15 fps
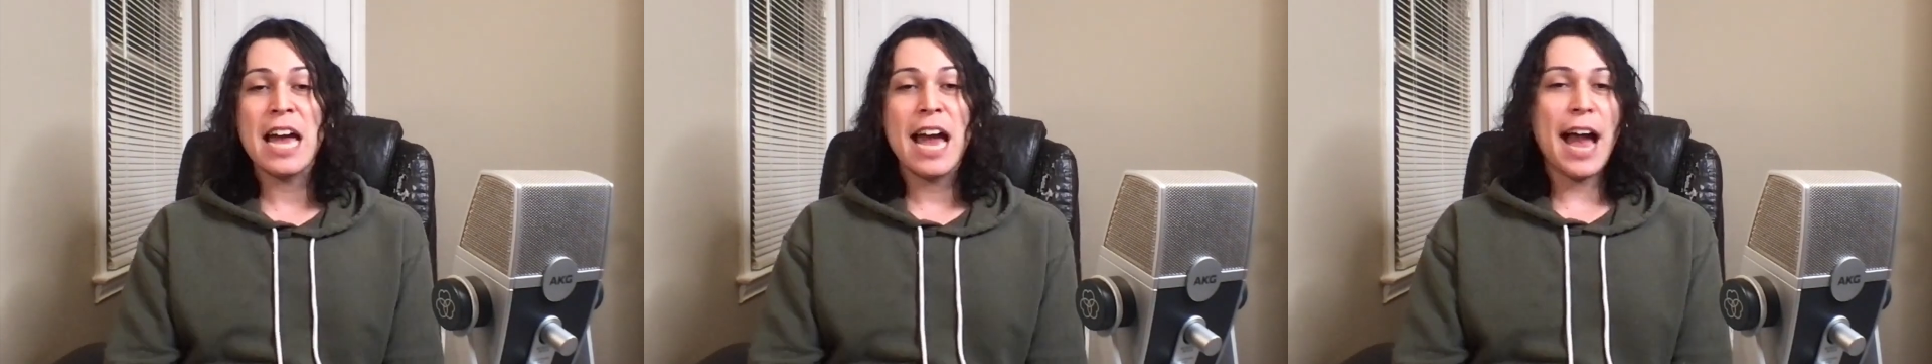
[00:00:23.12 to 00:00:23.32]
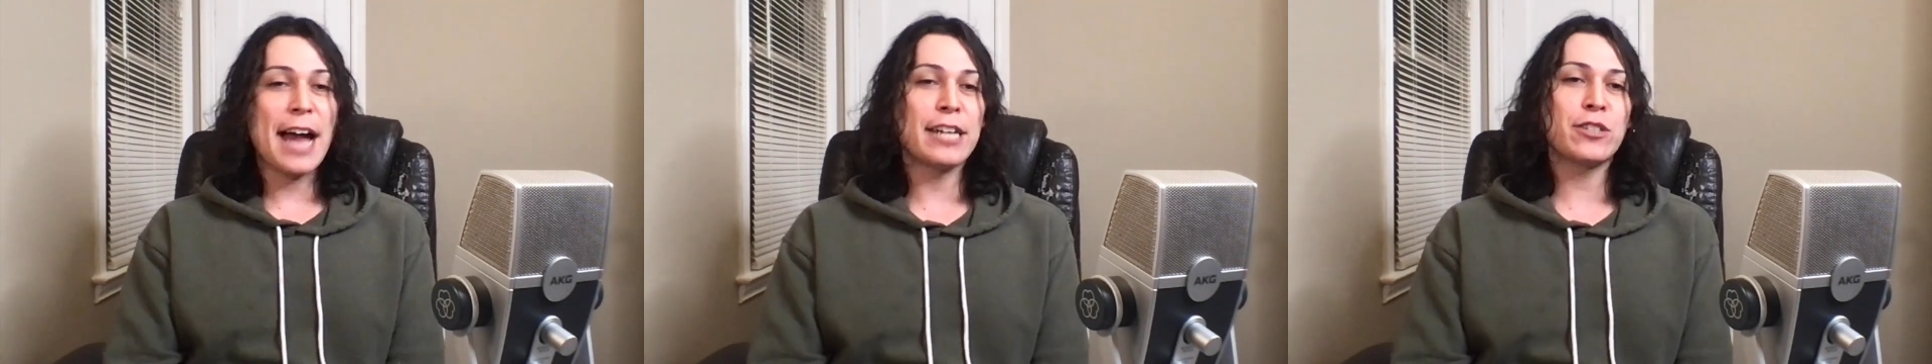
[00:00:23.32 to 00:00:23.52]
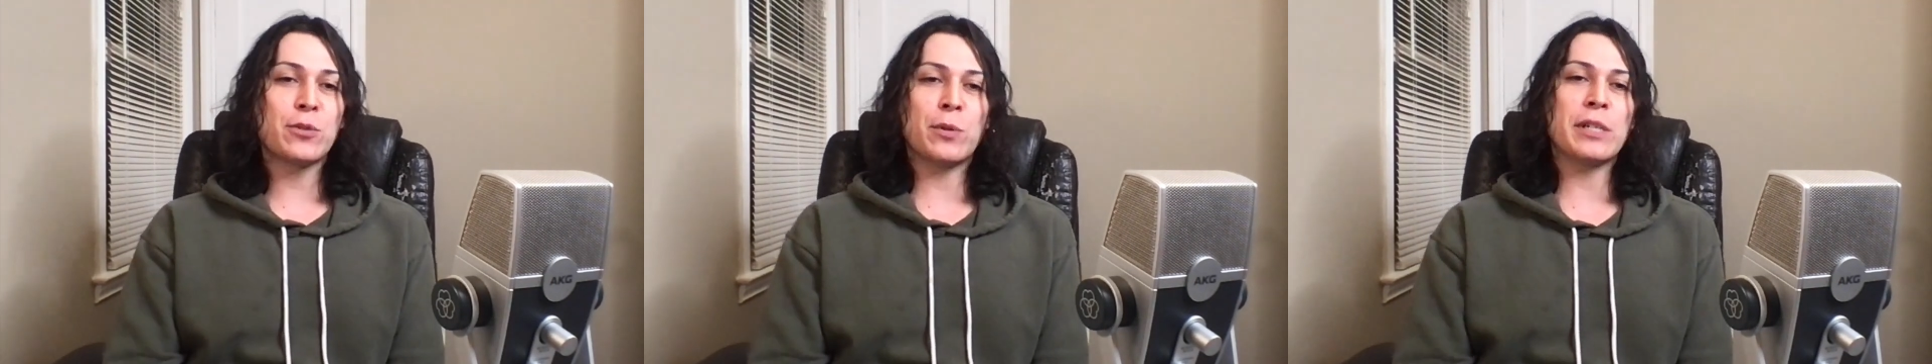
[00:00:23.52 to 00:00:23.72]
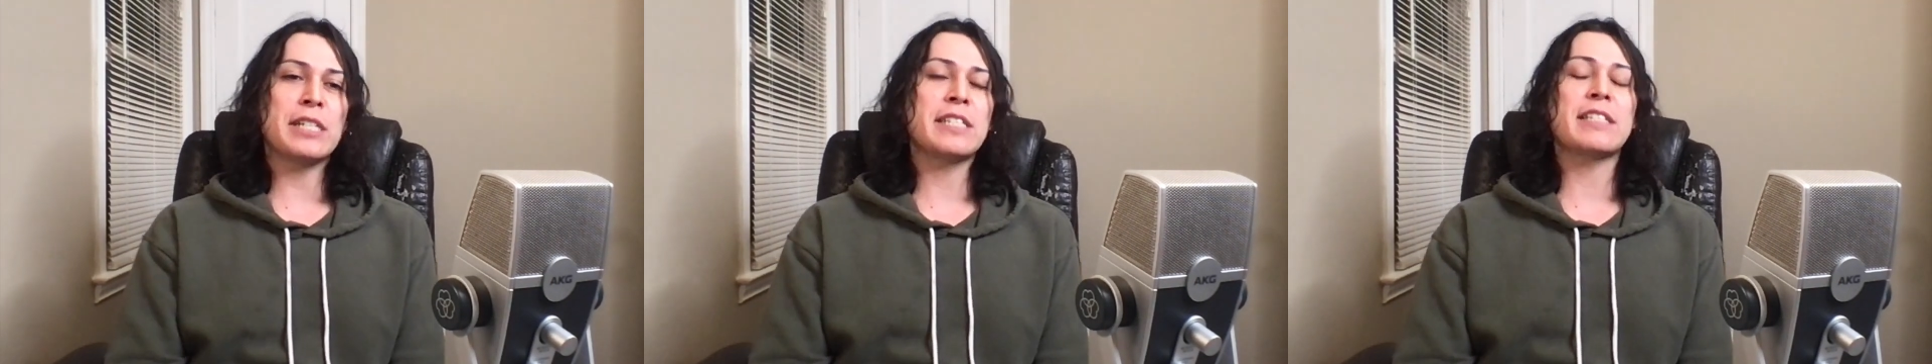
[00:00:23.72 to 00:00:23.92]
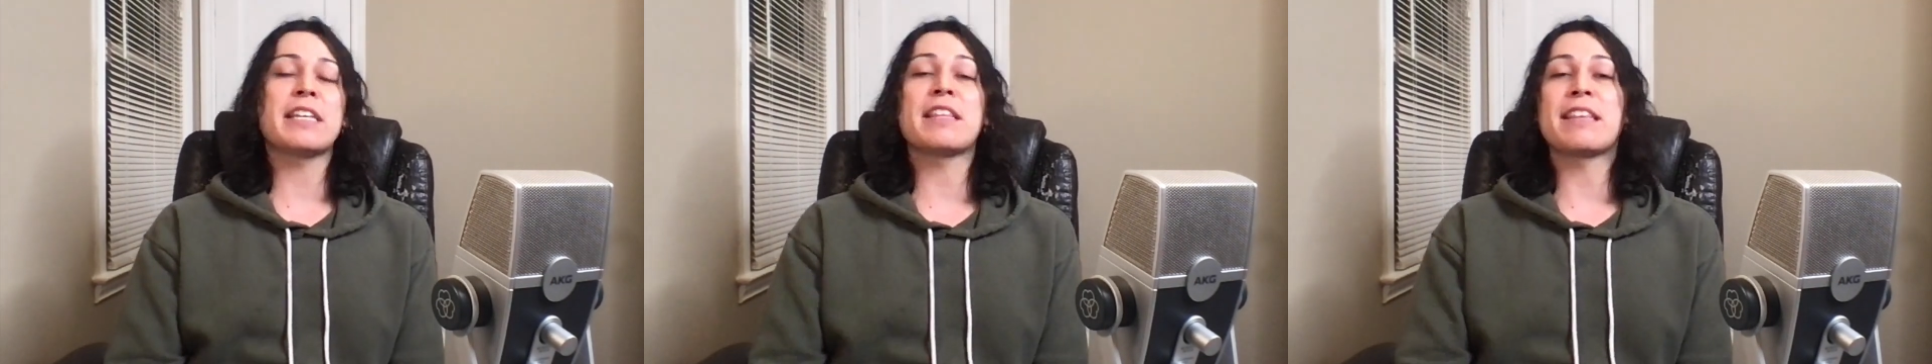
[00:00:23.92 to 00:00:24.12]
I just wanted
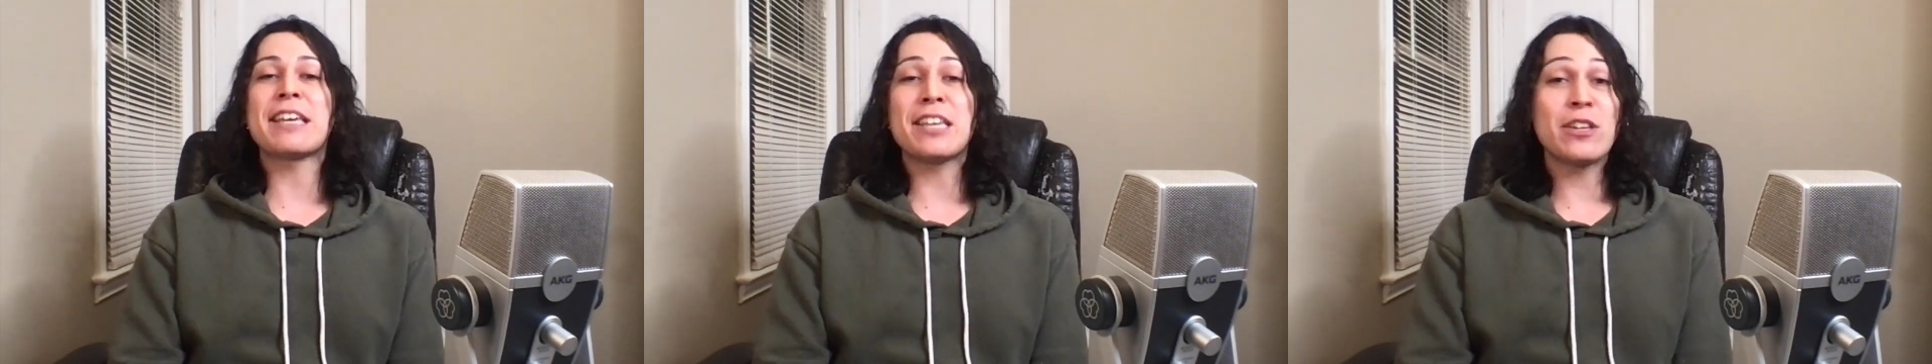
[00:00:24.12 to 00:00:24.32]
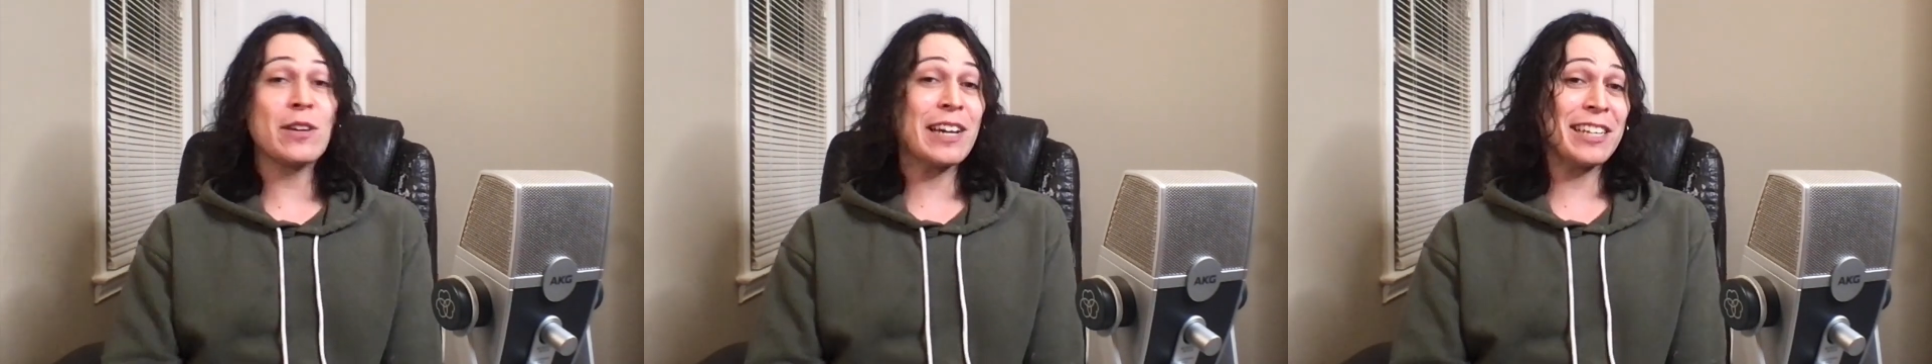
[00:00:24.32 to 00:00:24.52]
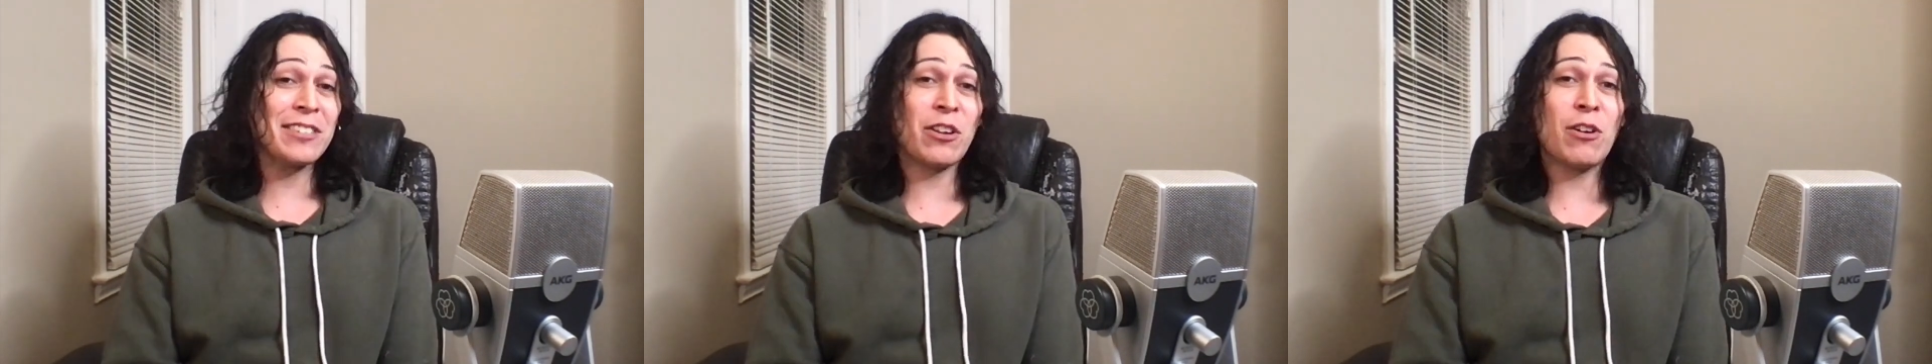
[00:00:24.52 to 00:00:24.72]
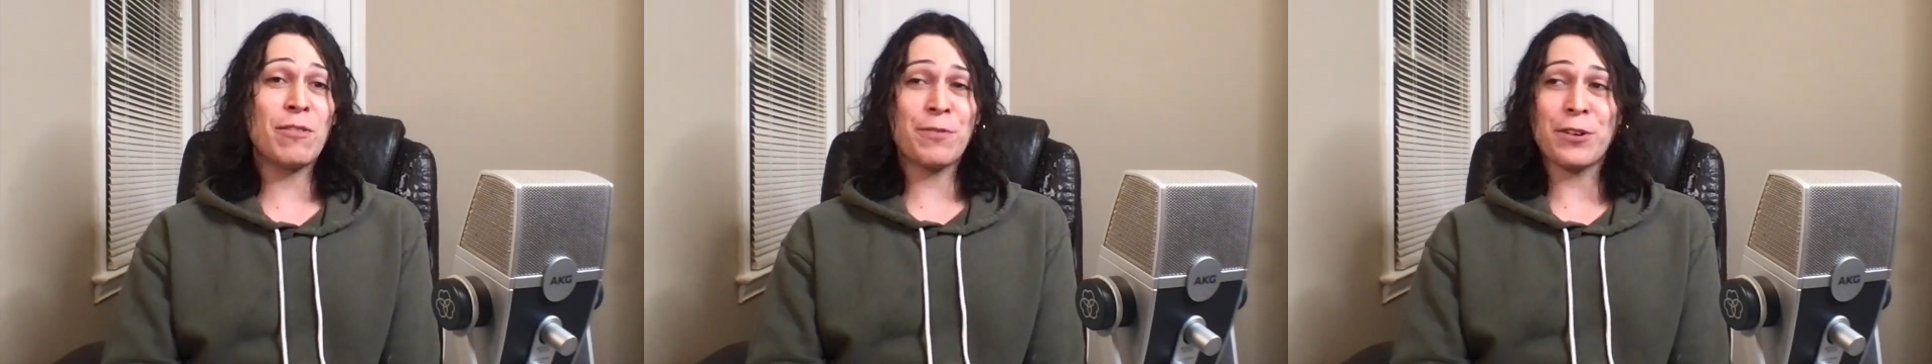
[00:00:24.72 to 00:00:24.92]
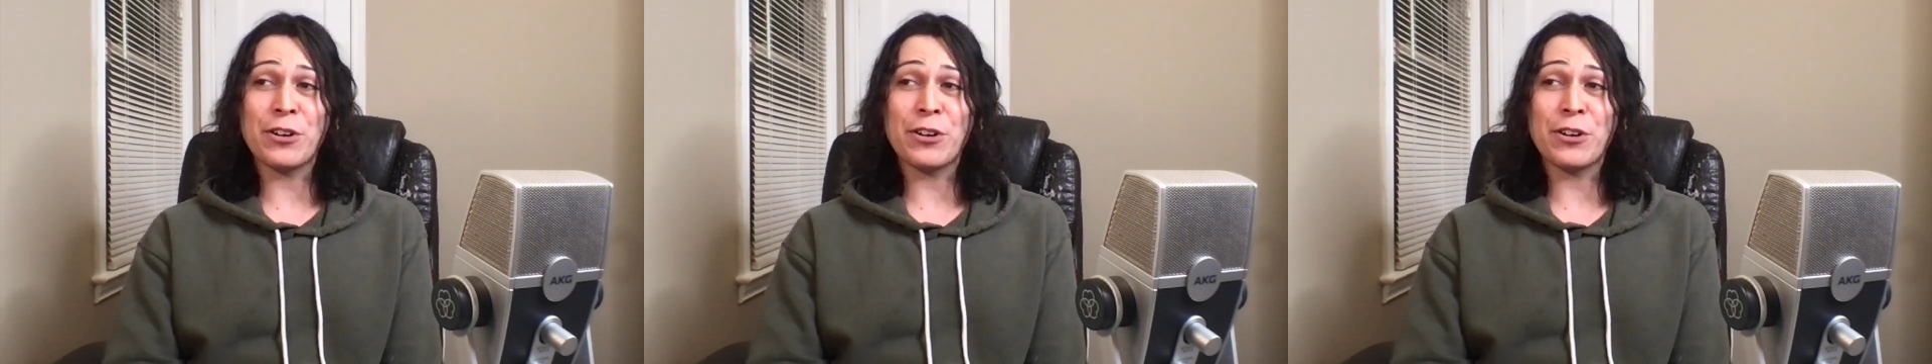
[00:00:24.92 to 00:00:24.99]
to say thank you guys all for